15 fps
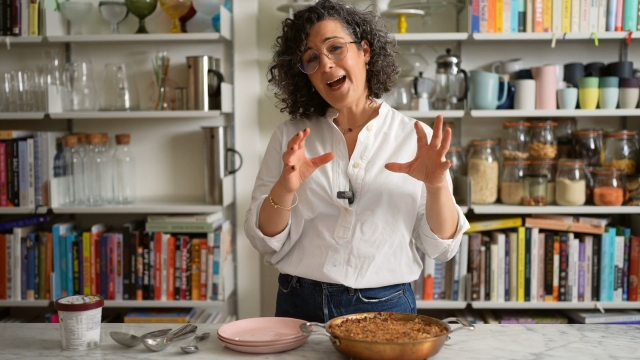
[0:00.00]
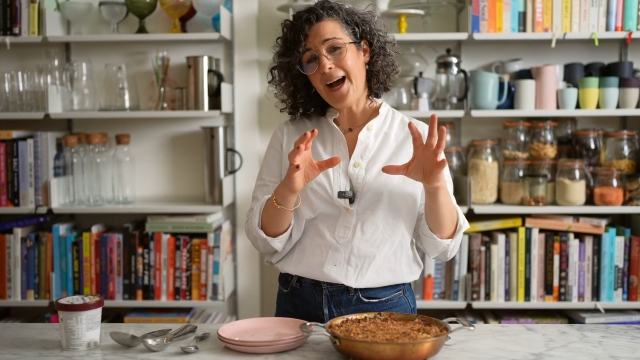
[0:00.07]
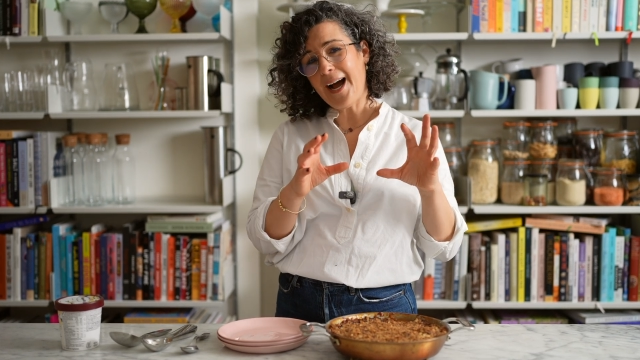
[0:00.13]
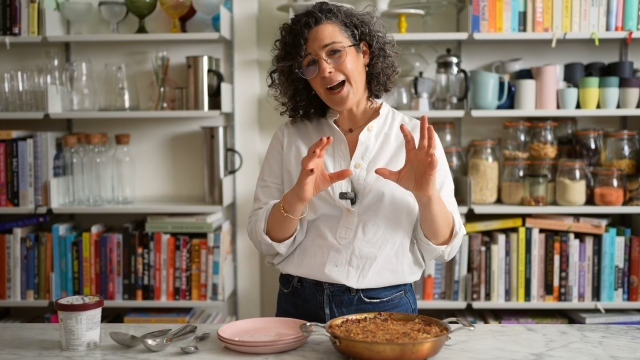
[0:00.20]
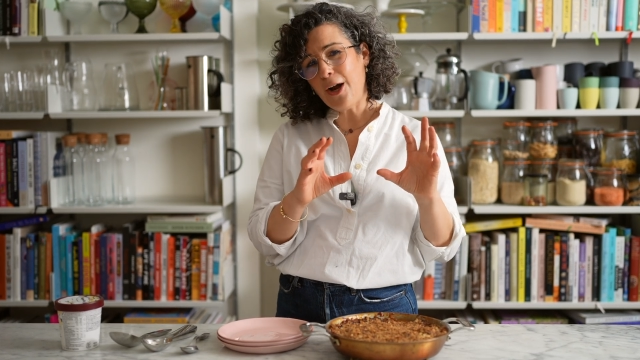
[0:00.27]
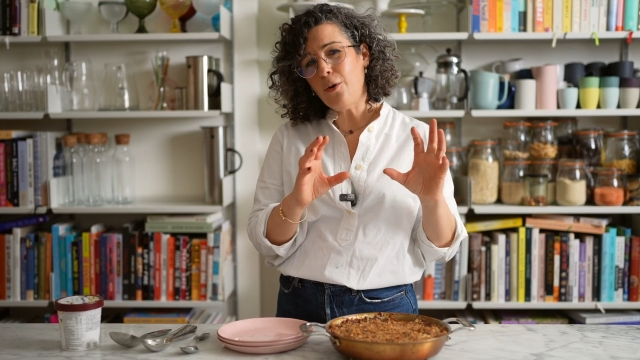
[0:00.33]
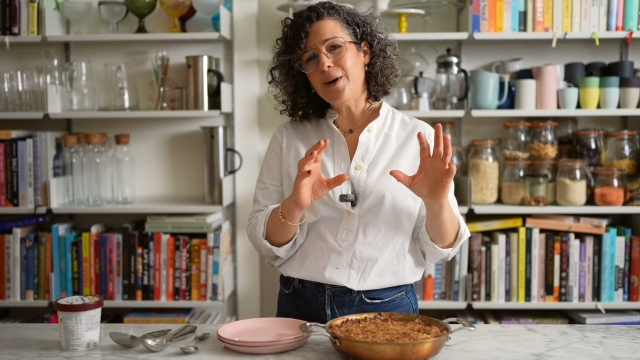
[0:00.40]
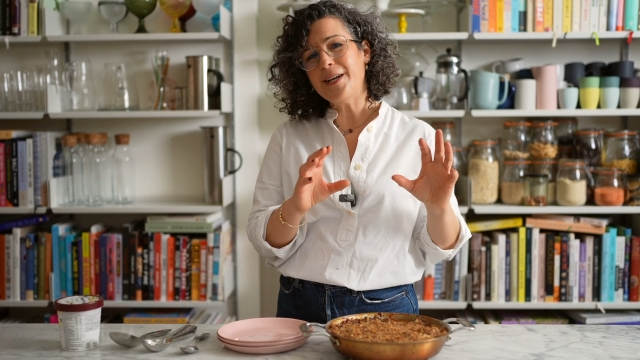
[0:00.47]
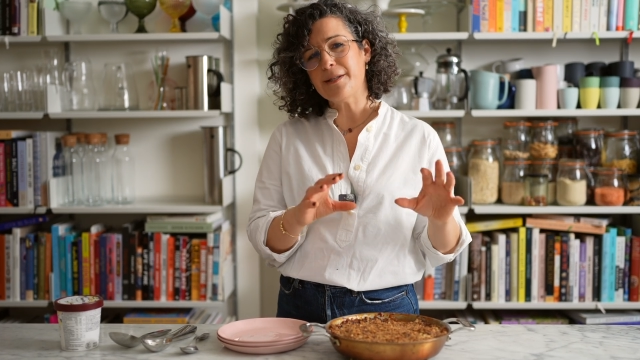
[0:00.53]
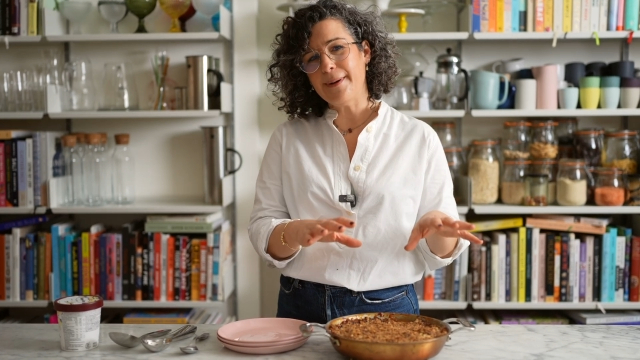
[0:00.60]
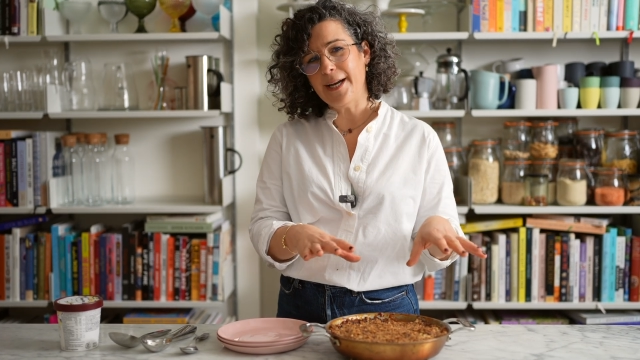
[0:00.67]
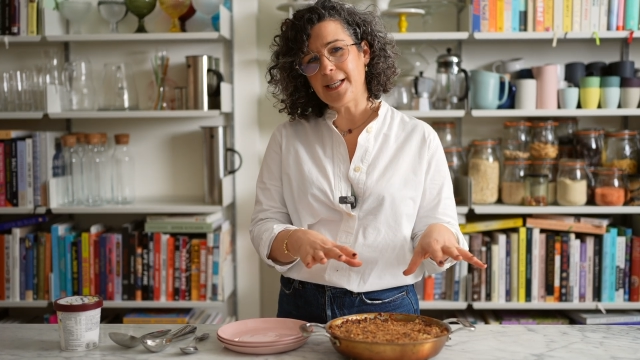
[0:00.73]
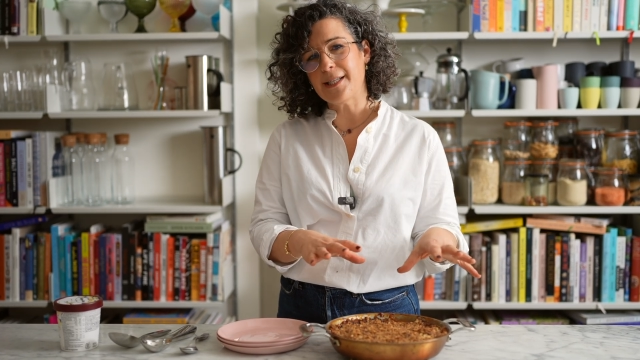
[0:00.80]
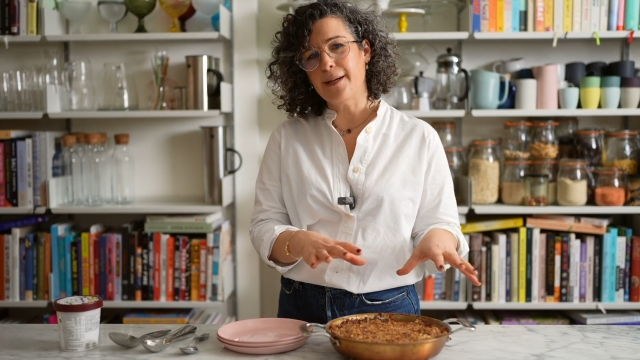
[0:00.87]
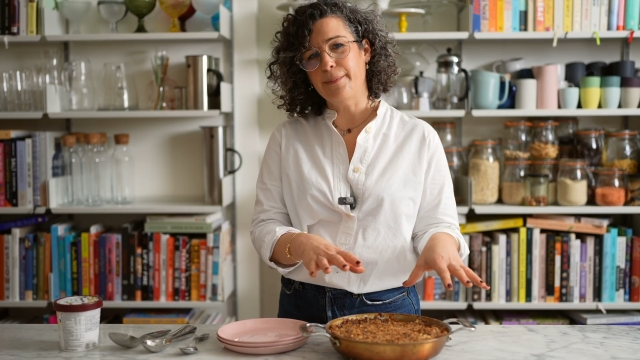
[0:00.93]
I always
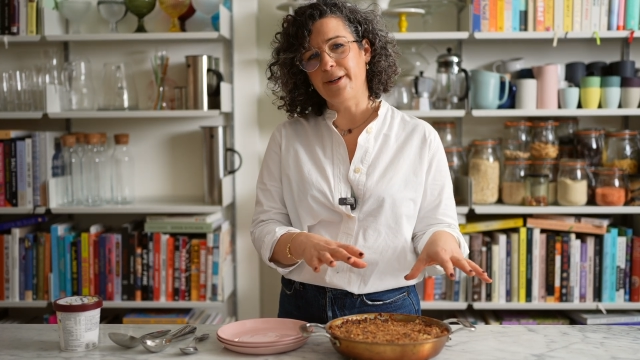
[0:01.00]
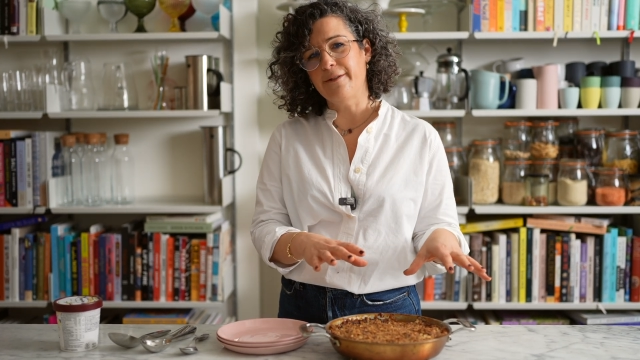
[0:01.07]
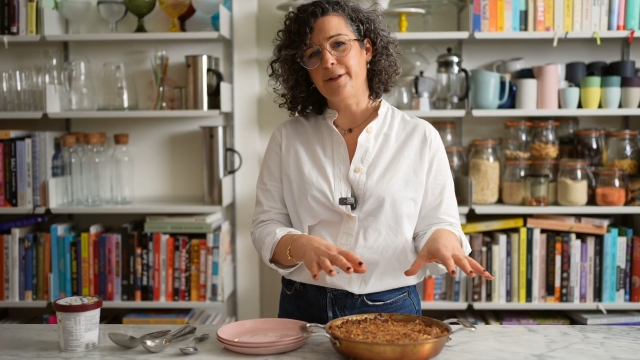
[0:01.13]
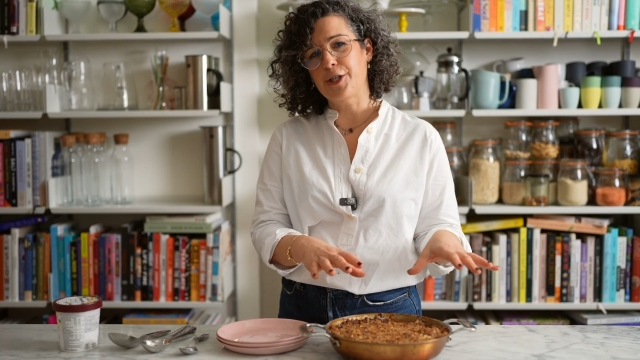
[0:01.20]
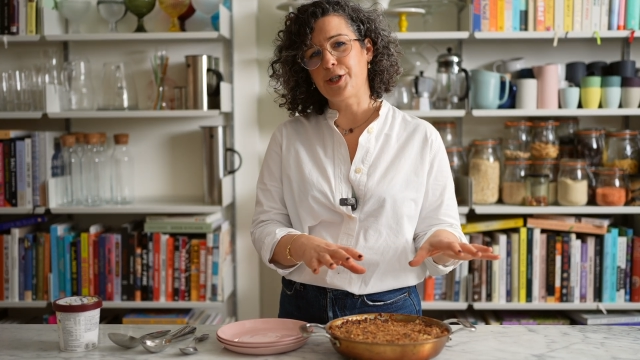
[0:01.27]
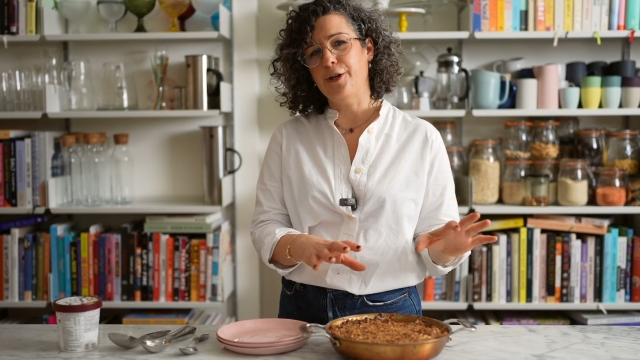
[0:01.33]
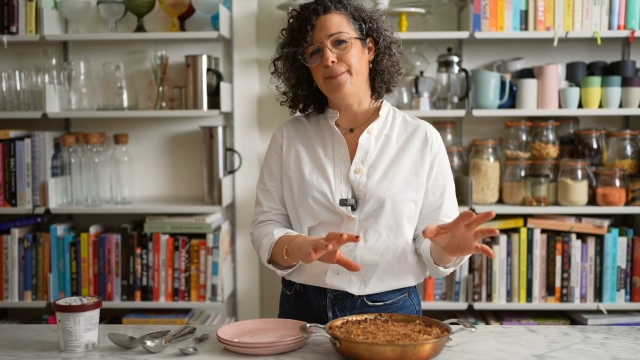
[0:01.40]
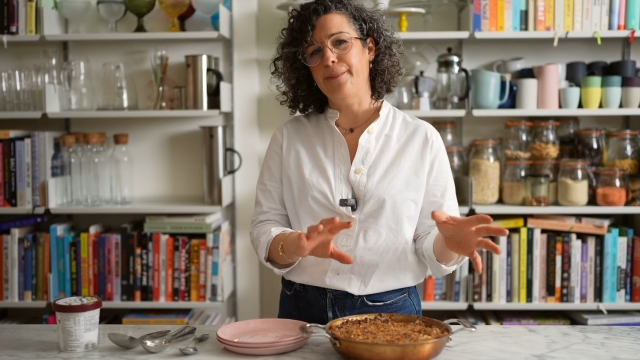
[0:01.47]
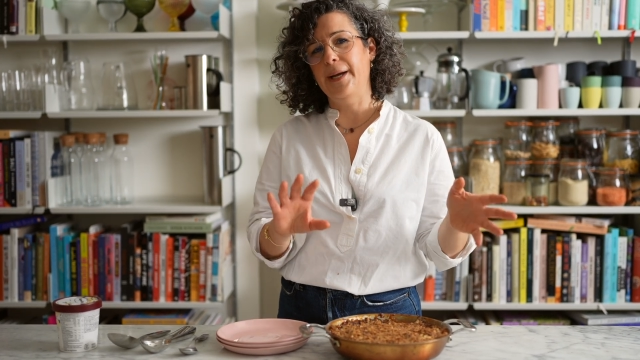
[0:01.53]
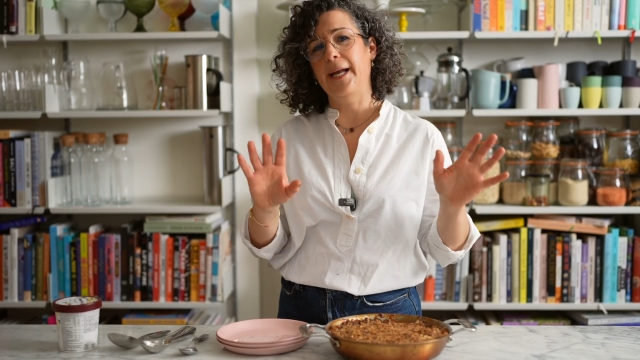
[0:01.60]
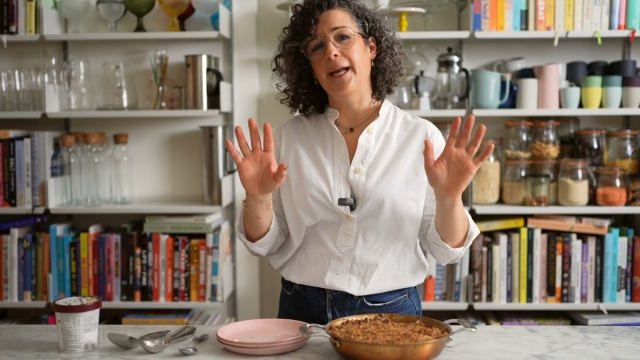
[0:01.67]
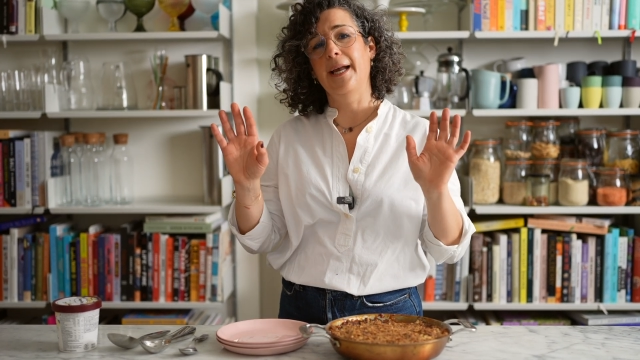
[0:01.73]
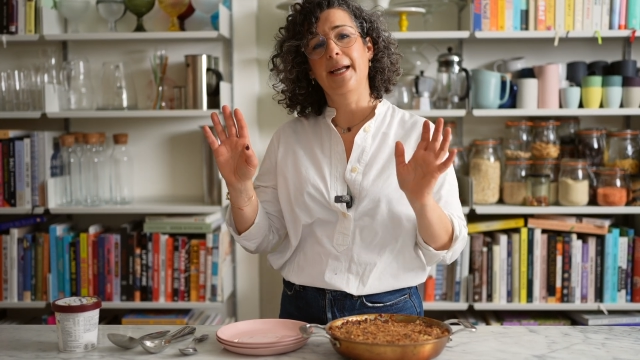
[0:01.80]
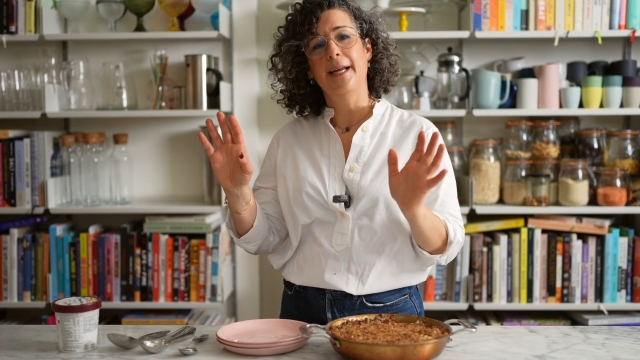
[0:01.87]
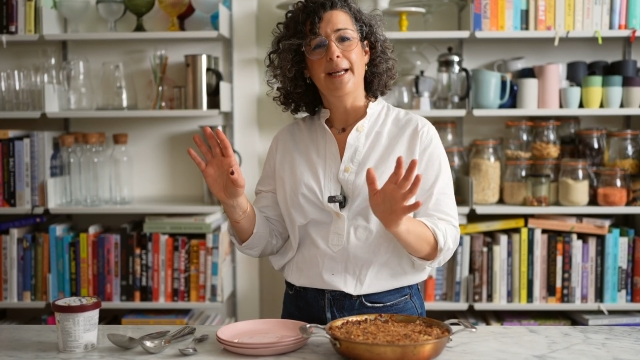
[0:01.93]
make double of the topping,